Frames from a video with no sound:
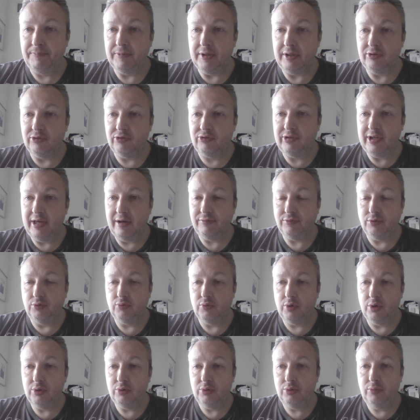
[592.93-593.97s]
in Savile
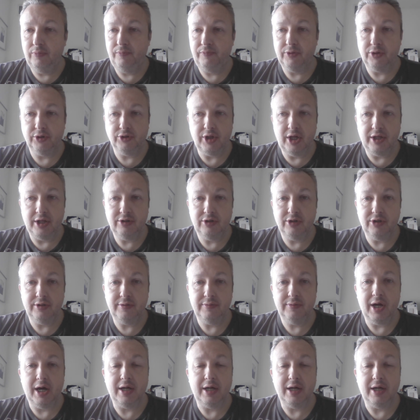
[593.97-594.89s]
Row, London,